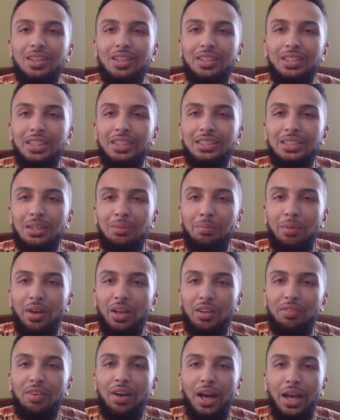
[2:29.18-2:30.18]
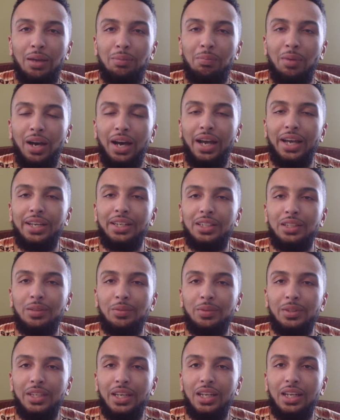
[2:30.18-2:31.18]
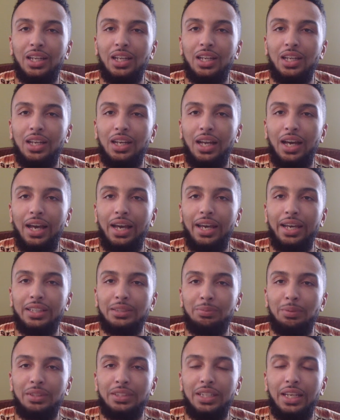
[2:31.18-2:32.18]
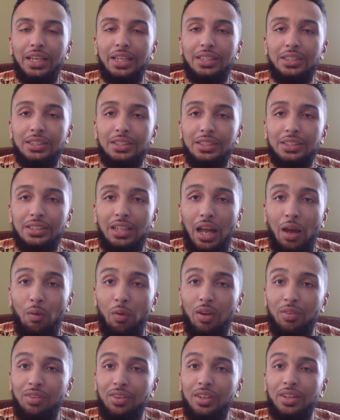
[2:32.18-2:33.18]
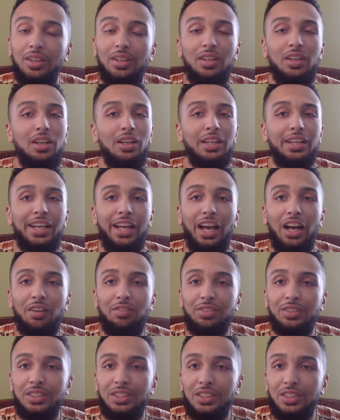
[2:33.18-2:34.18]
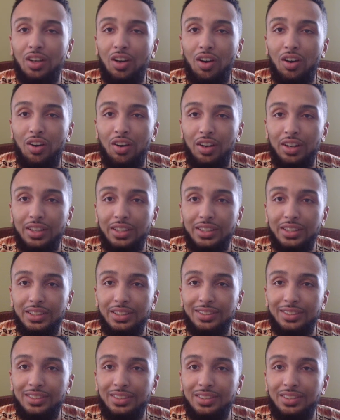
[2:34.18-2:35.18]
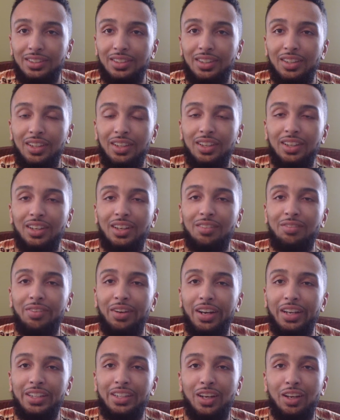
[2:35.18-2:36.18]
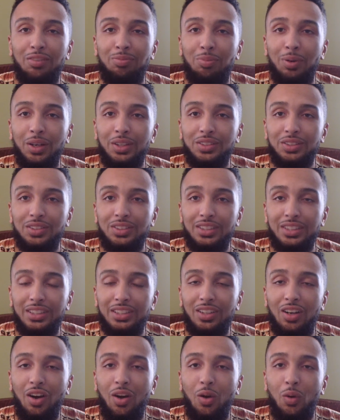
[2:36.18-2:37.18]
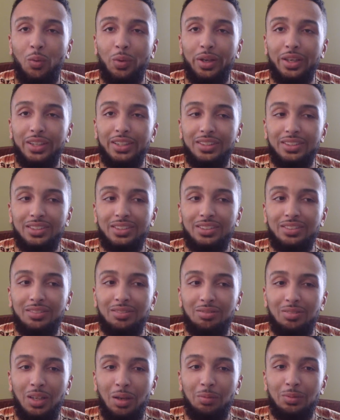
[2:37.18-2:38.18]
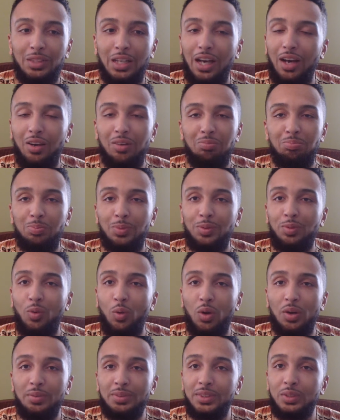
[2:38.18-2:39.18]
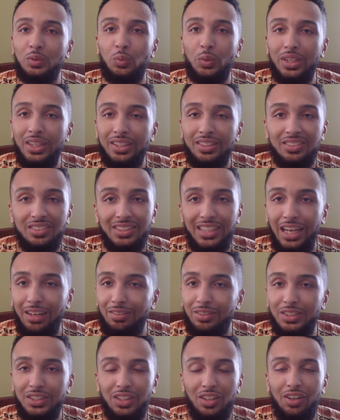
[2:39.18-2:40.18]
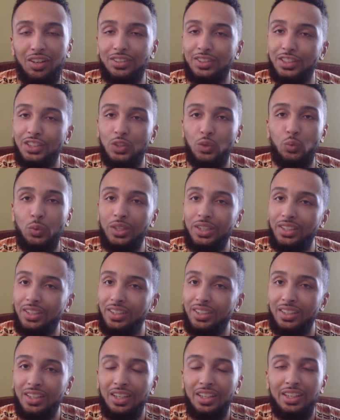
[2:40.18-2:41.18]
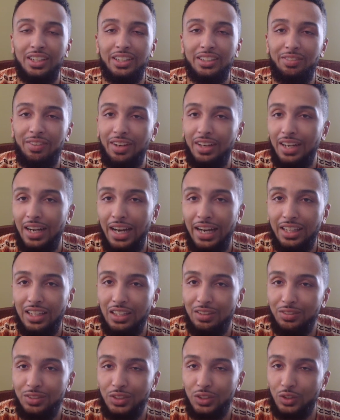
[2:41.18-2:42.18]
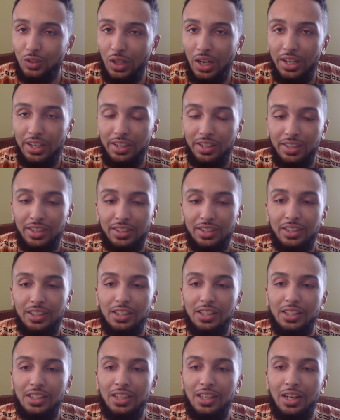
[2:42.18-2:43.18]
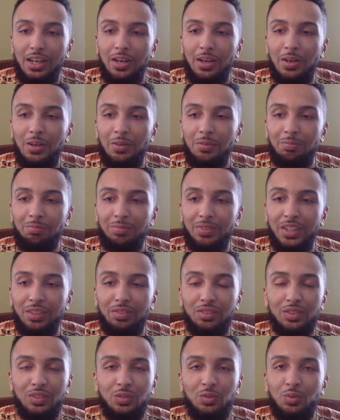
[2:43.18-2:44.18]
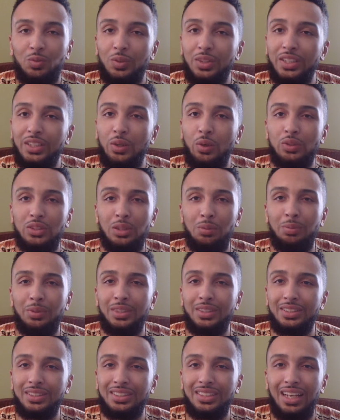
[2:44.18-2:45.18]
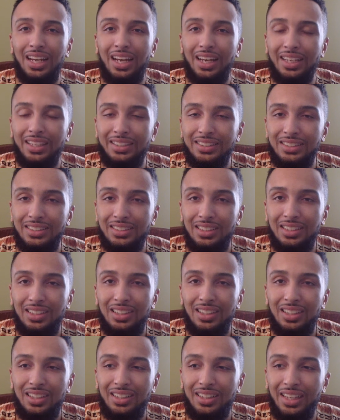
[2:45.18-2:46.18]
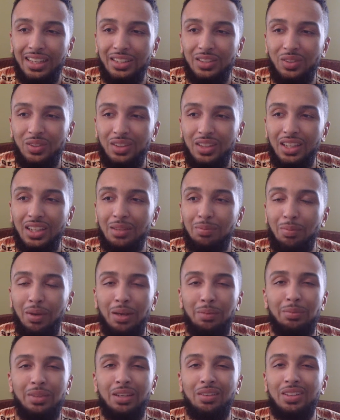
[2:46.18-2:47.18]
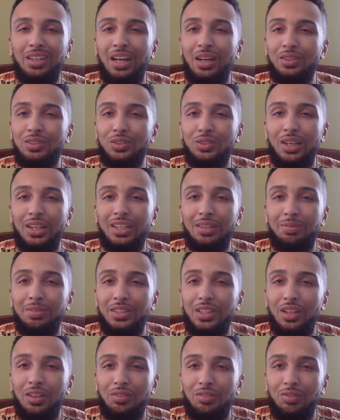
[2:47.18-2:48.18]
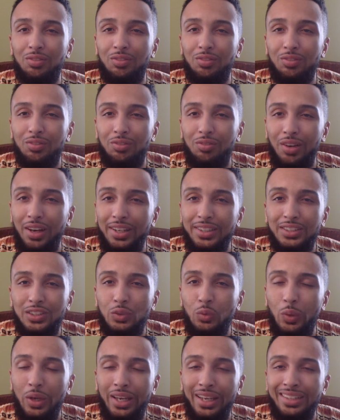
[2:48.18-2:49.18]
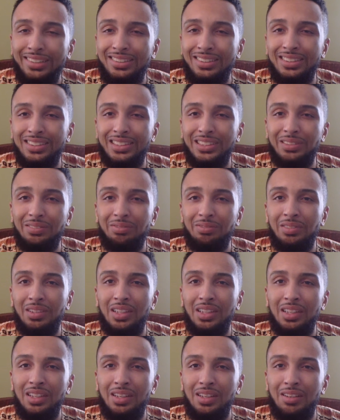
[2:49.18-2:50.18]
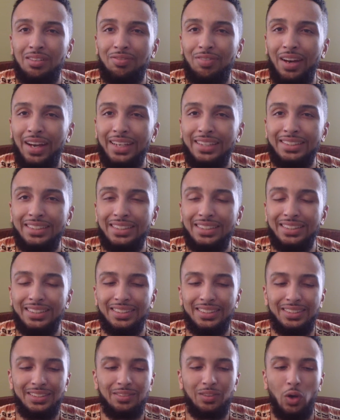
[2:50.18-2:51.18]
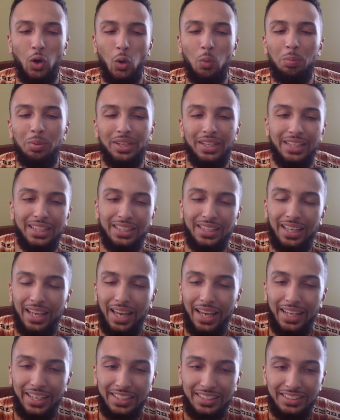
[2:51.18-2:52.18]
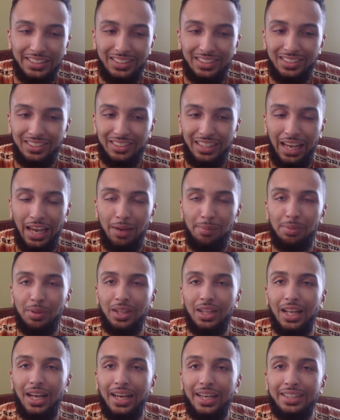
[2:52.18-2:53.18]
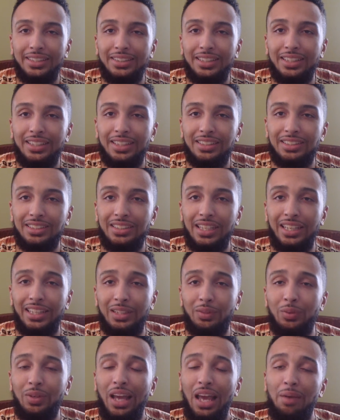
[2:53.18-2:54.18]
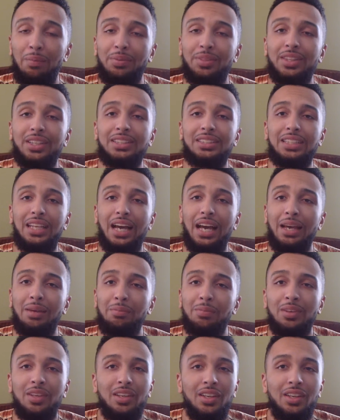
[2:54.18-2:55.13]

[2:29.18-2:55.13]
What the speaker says: decent amount of hype behind him. He had a lot of high expectations. However, Calvin Kattar is a very tough puzzle. He always comes out, performs, and wins. Calvin Kattar is just a winner, very high-level striker. Even when he goes up against guys that you think might be able to outstrike him, he finds a way to find his opening and capitalize, and that's exactly what happened this time.